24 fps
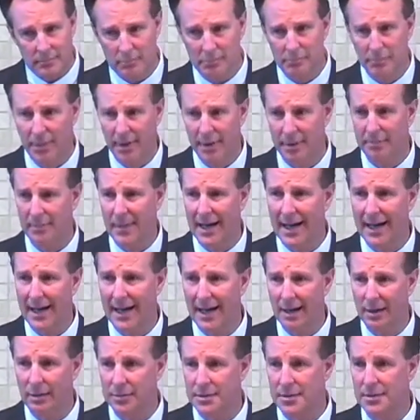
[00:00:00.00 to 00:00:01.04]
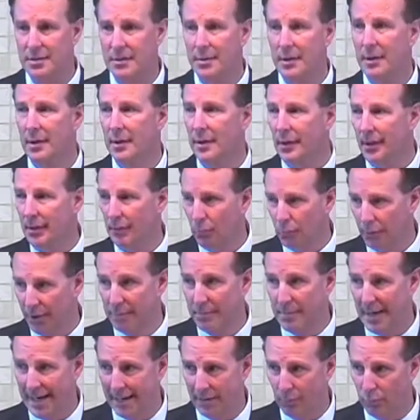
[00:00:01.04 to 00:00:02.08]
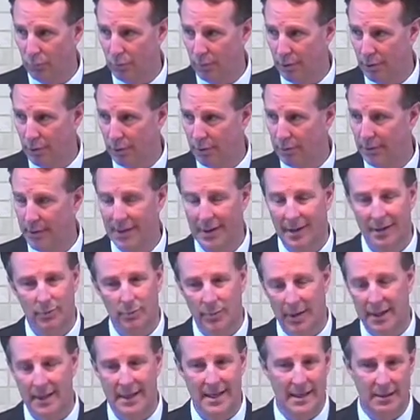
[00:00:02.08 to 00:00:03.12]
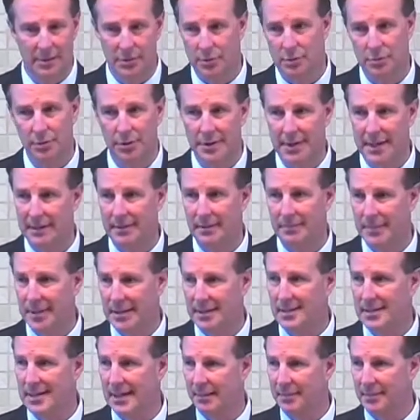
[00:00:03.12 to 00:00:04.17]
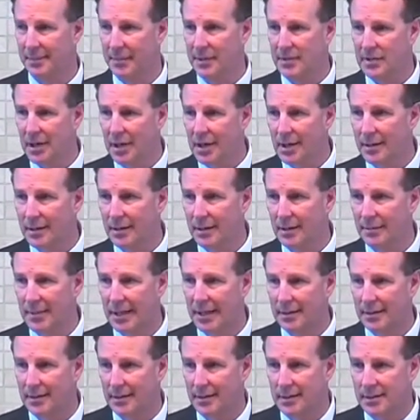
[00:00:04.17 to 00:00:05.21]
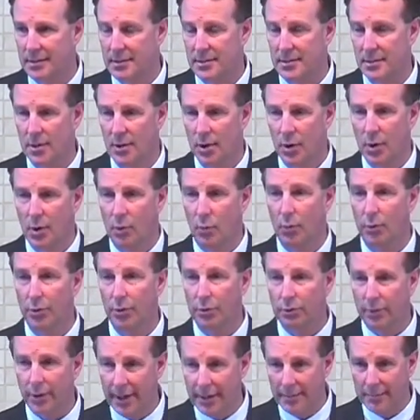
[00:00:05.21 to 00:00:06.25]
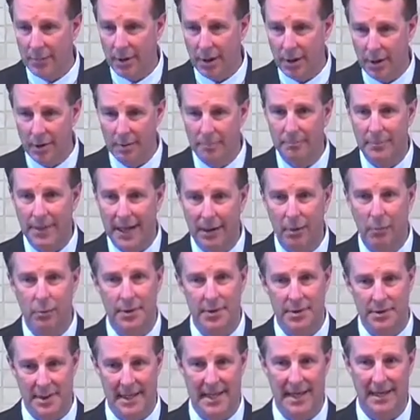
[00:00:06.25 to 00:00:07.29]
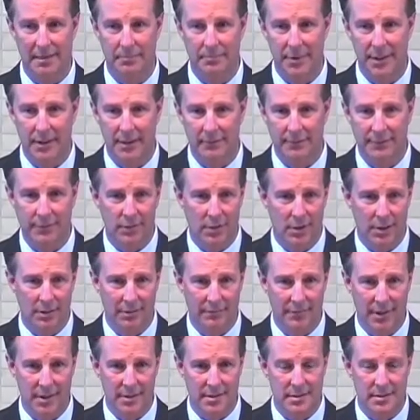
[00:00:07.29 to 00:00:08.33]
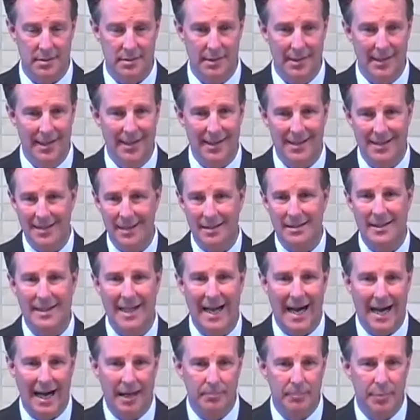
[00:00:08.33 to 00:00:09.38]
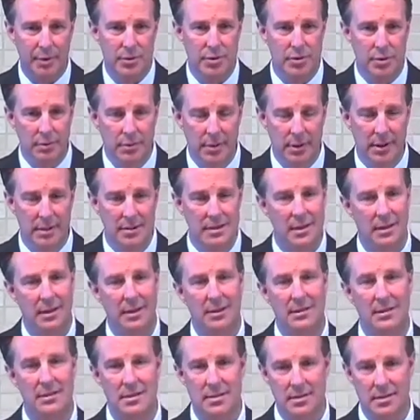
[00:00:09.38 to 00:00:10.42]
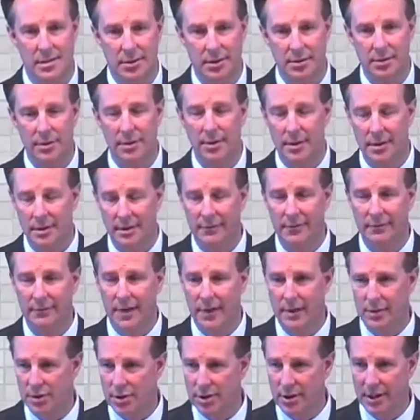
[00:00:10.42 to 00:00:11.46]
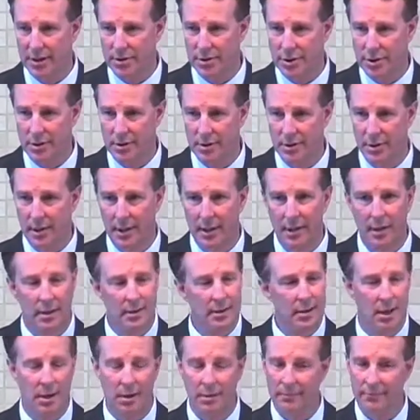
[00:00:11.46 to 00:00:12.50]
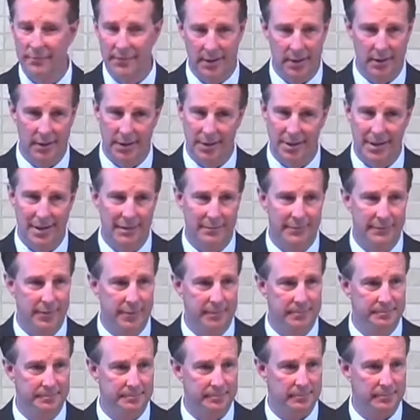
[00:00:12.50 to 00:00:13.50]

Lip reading: But in my house, in my world, right now is really not the best time to be talking about this. Well, the great part about what is happening for all of us is that the opportunities to consider to give of our treasure come very often.